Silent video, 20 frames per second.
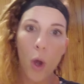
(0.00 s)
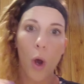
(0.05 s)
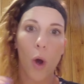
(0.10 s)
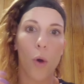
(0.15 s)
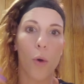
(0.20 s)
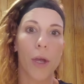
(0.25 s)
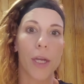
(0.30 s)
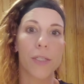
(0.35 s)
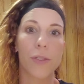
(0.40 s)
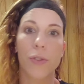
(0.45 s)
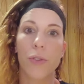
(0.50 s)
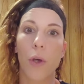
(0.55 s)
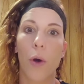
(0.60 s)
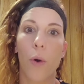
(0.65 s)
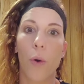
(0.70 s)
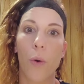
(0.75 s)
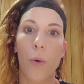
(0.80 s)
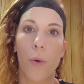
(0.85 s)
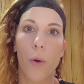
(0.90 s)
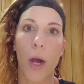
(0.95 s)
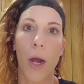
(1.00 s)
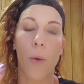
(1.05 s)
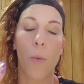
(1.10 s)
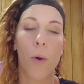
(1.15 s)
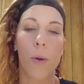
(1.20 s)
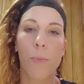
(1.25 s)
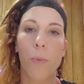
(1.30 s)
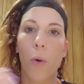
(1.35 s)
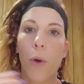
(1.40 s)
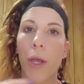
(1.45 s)
okay, so at
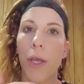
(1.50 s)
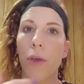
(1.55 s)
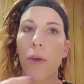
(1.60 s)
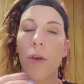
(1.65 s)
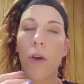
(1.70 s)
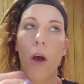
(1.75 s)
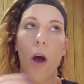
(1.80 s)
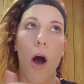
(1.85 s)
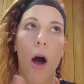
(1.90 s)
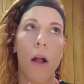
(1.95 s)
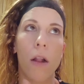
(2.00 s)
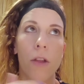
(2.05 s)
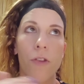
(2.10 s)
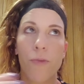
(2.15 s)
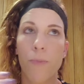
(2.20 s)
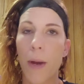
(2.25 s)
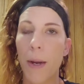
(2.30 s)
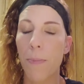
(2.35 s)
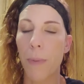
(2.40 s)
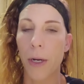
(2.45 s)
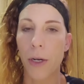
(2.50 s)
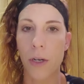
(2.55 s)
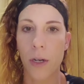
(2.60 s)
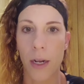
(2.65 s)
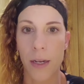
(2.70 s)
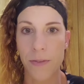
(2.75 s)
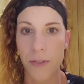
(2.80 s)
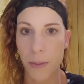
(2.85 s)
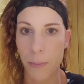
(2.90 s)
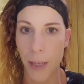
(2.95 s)
one point all of my butter
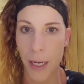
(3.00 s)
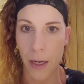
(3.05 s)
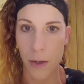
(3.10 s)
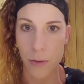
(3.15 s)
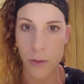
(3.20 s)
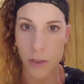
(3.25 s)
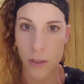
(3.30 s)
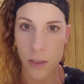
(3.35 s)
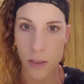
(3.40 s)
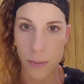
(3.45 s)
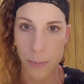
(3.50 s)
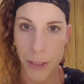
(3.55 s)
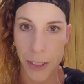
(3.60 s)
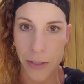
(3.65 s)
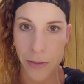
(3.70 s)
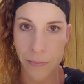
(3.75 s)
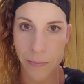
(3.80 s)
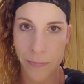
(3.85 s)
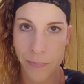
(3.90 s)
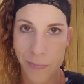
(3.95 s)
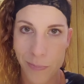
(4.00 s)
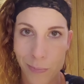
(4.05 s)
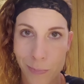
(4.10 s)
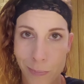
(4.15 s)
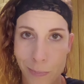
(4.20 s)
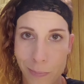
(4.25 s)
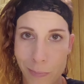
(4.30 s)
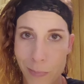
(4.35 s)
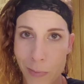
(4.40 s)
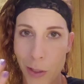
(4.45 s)
knives in my house disappeared,
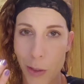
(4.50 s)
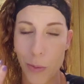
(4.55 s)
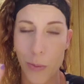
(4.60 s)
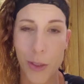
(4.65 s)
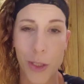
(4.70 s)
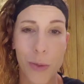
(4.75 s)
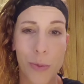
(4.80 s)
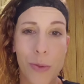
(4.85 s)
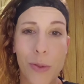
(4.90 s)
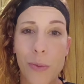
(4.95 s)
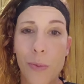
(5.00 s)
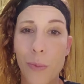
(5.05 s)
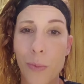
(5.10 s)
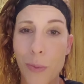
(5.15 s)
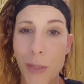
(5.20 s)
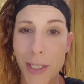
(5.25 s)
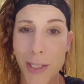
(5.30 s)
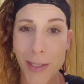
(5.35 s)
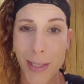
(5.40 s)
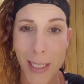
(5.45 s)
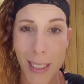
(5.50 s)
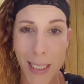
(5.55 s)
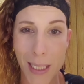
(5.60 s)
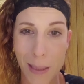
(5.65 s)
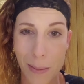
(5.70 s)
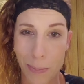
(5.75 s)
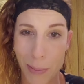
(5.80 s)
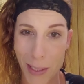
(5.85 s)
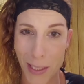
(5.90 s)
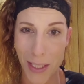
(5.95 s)
which was a weirdly
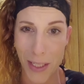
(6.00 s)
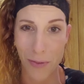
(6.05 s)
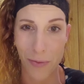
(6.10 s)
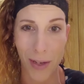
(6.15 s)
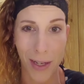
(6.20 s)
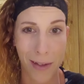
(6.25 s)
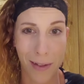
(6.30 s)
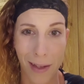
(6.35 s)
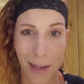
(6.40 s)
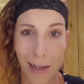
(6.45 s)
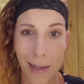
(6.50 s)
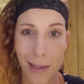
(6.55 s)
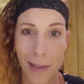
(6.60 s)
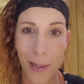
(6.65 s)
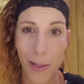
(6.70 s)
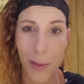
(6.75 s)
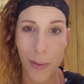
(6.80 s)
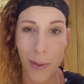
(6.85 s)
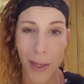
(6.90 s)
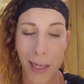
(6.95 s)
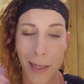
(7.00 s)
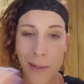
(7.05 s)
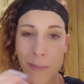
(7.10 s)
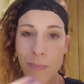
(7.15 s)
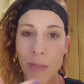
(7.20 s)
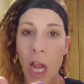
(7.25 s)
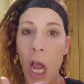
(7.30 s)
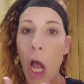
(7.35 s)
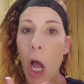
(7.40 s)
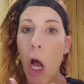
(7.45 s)
specific thing, okay?
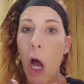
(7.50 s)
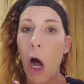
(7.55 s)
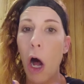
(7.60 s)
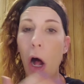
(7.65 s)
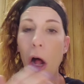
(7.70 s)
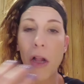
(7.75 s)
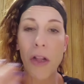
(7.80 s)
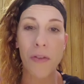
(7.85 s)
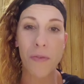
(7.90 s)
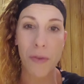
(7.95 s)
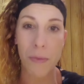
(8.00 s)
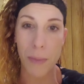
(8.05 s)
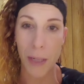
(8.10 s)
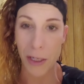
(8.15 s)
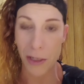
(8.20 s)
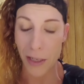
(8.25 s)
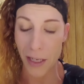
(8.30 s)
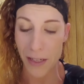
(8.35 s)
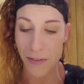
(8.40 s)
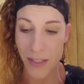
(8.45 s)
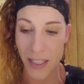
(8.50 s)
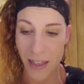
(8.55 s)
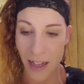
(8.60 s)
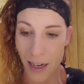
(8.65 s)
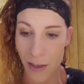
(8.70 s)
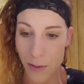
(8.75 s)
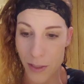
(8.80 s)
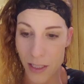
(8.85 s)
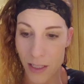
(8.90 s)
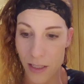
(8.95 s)
All of the butter knives in the
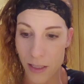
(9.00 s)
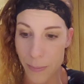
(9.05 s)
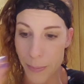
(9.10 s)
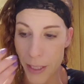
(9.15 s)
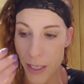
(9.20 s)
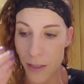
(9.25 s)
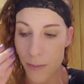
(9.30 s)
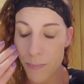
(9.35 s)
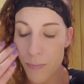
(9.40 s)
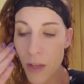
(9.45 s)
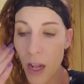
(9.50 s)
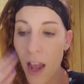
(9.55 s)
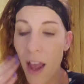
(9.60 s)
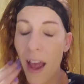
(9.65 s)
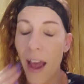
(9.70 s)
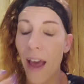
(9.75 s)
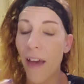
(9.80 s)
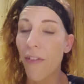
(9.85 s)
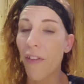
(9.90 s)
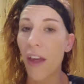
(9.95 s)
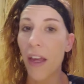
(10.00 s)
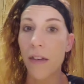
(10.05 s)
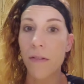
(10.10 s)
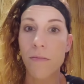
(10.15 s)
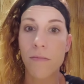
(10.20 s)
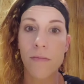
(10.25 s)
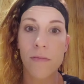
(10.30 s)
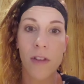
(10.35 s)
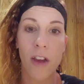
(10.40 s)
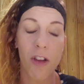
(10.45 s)
house disappeared. And
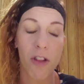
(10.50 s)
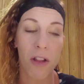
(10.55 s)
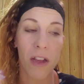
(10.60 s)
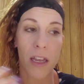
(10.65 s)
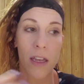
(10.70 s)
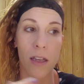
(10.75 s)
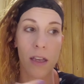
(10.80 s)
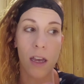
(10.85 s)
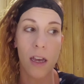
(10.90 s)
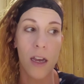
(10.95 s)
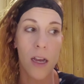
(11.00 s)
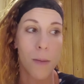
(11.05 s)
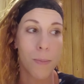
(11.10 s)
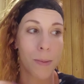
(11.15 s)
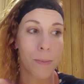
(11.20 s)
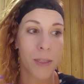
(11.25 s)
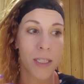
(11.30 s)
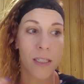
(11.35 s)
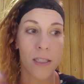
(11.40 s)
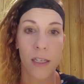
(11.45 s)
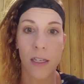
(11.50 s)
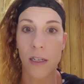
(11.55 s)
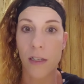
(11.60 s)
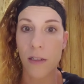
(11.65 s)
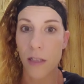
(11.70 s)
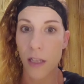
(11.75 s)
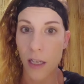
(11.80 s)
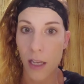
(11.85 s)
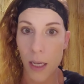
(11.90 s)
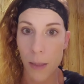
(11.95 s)
then like a couple months later
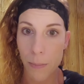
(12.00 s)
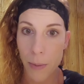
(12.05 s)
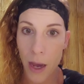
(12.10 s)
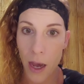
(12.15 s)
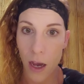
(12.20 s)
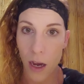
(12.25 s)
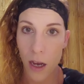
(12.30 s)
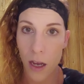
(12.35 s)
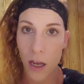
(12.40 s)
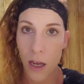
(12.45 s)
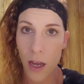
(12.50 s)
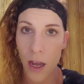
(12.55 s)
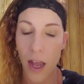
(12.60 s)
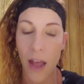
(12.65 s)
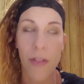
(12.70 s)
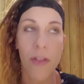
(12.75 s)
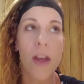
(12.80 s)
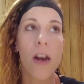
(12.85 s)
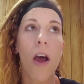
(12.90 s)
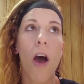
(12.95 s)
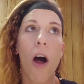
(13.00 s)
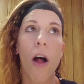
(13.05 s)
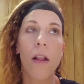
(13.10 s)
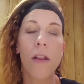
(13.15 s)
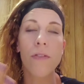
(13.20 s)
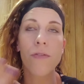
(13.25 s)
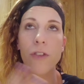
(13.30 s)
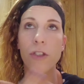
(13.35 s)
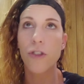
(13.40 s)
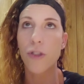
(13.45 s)
they came back. And then all
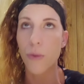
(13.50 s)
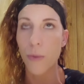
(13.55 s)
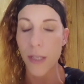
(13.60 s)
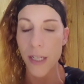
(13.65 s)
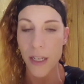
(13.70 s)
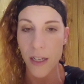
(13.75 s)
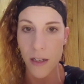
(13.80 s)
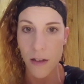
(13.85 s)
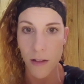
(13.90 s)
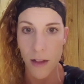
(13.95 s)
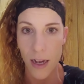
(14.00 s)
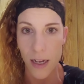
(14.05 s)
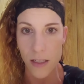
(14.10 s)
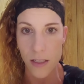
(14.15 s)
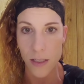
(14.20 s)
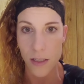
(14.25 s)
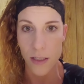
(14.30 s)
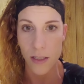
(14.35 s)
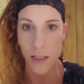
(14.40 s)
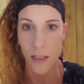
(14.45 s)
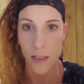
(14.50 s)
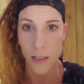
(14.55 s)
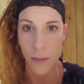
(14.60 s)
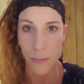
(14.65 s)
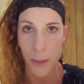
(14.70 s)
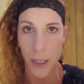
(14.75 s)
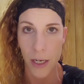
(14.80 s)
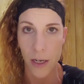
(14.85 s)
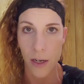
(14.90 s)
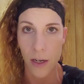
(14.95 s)
of the drinking glasses
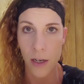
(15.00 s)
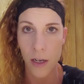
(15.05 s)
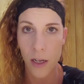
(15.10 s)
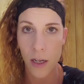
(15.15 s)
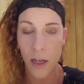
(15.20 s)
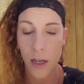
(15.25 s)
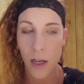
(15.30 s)
disappeared.